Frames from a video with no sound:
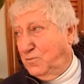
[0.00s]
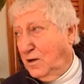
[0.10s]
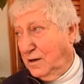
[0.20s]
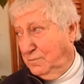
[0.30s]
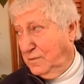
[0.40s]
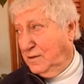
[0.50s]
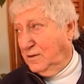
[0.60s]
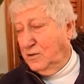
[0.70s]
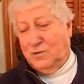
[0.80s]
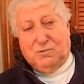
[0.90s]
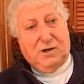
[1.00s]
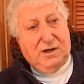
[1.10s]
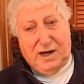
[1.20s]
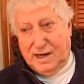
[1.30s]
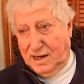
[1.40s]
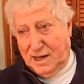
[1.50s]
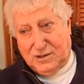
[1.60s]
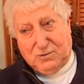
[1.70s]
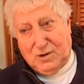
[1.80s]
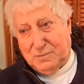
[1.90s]
for them. You were not
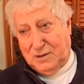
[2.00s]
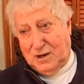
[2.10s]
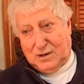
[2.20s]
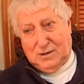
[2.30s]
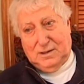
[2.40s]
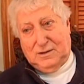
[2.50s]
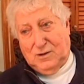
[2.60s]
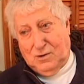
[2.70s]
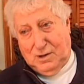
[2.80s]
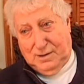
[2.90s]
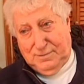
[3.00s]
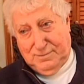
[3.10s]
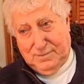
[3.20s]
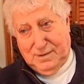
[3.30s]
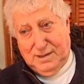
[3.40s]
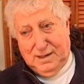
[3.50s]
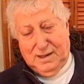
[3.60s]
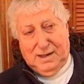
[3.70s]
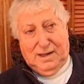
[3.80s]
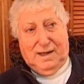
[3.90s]
allowed to go up and knock on the door.
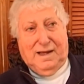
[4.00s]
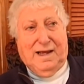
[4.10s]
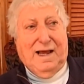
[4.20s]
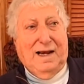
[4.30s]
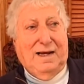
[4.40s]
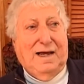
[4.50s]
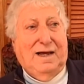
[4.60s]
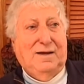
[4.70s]
And